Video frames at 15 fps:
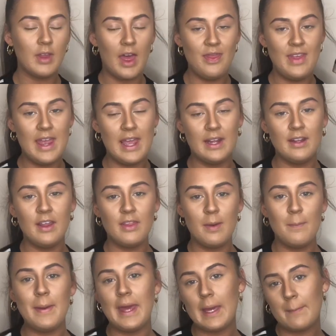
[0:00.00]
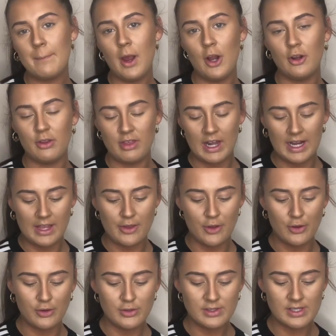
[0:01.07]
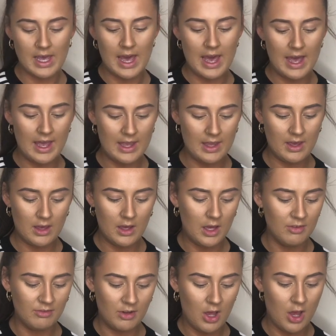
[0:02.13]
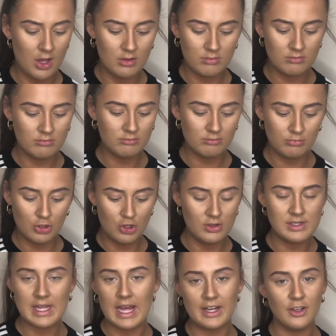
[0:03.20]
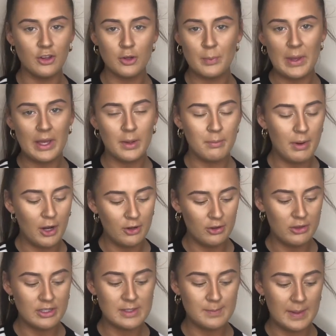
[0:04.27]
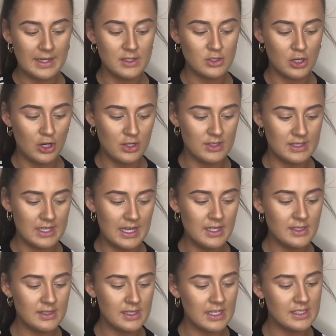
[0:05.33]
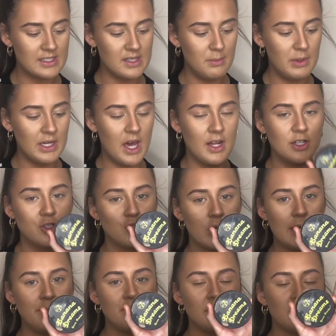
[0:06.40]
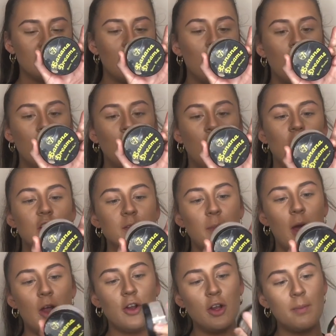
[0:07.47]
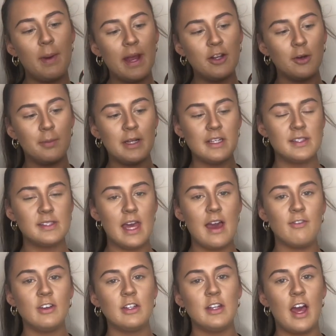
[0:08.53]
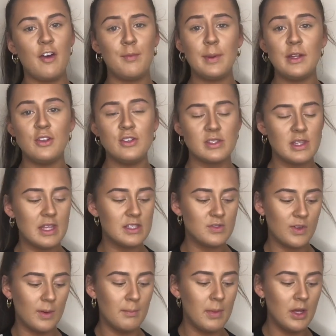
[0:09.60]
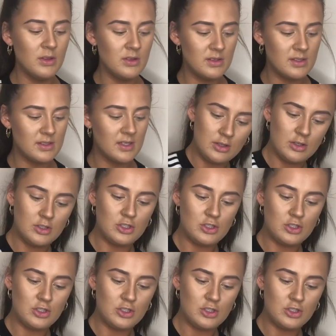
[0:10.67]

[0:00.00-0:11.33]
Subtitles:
And then the baking powder that I use, I have not used any other baking powder that's been as good as this. It's the Banana Dreams loose powder by W7. I've been using this for months.